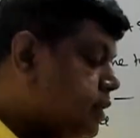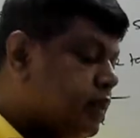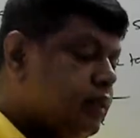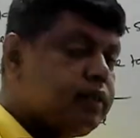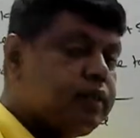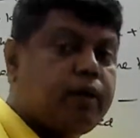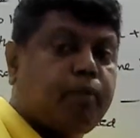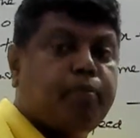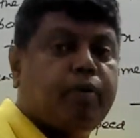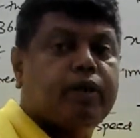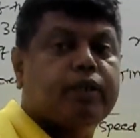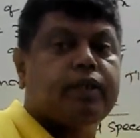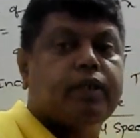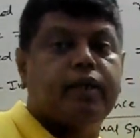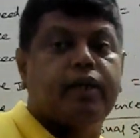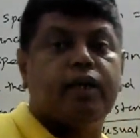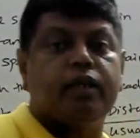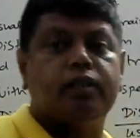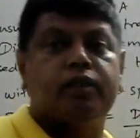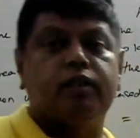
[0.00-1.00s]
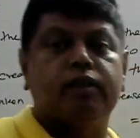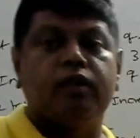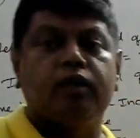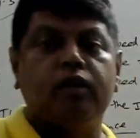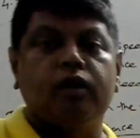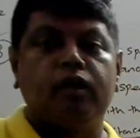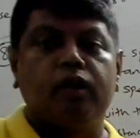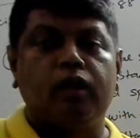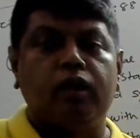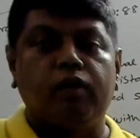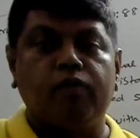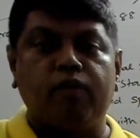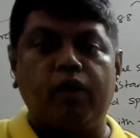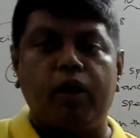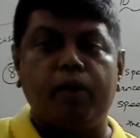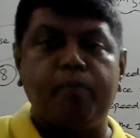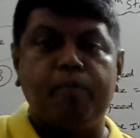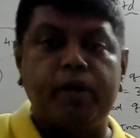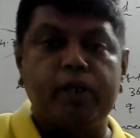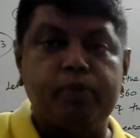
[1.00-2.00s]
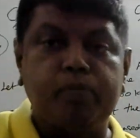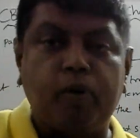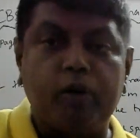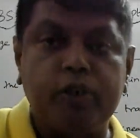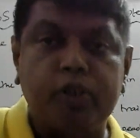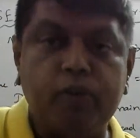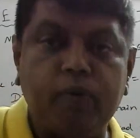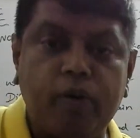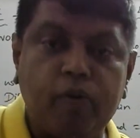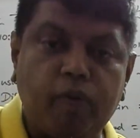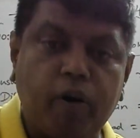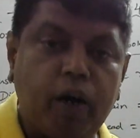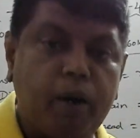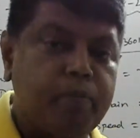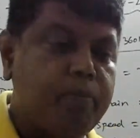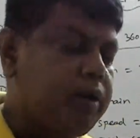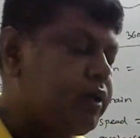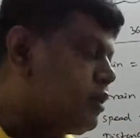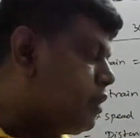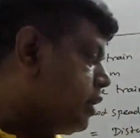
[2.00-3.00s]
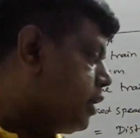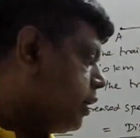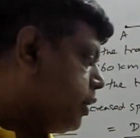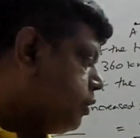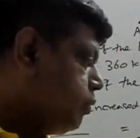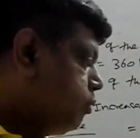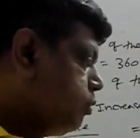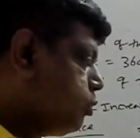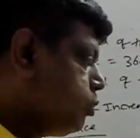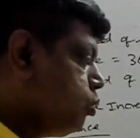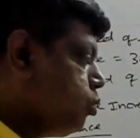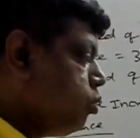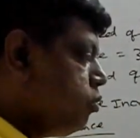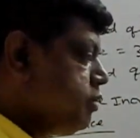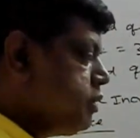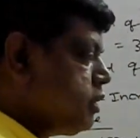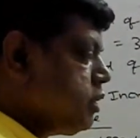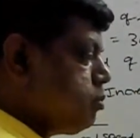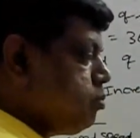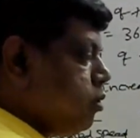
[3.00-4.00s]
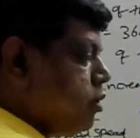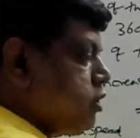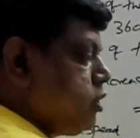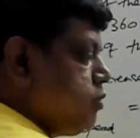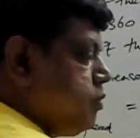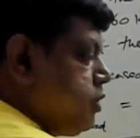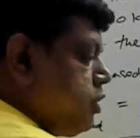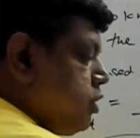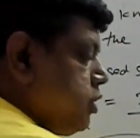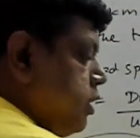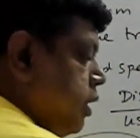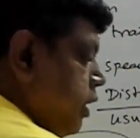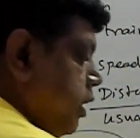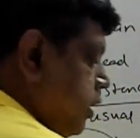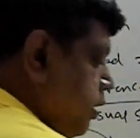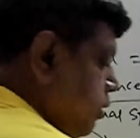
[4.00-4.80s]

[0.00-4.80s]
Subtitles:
In subtraction case, one number is positive and one number is negative. To know which is positive, which is negative,